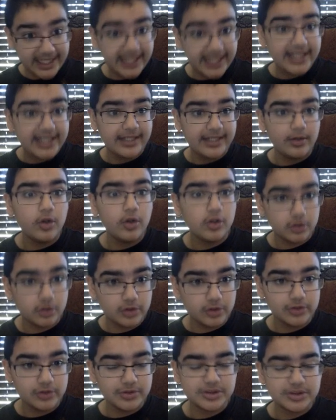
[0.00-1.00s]
can
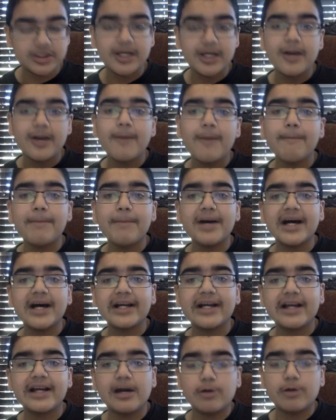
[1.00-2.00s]
lose.
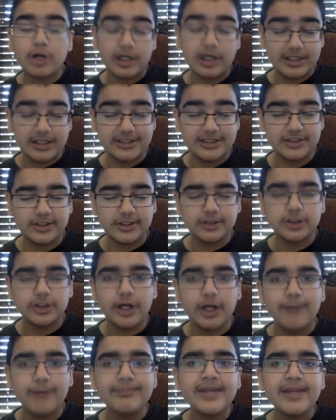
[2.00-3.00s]
But or at least got a
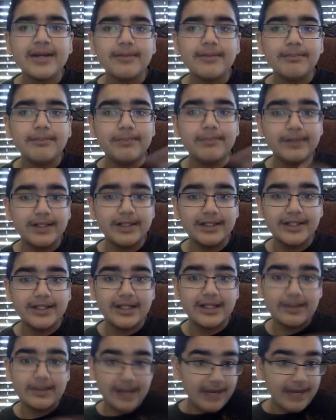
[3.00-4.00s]
draw. But
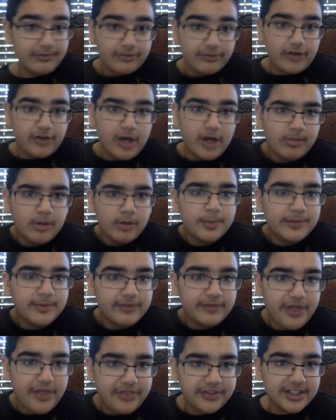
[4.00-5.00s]
I'm open
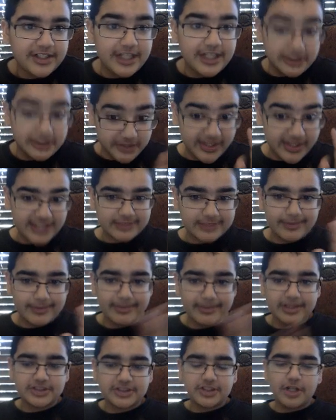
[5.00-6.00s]
for the 3 crowns, so that's what
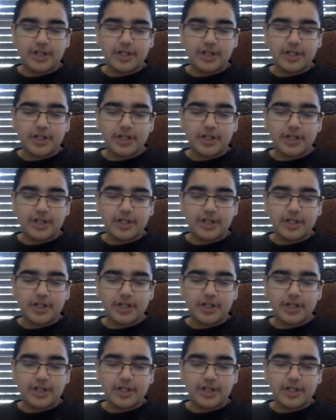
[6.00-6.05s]
I'm going to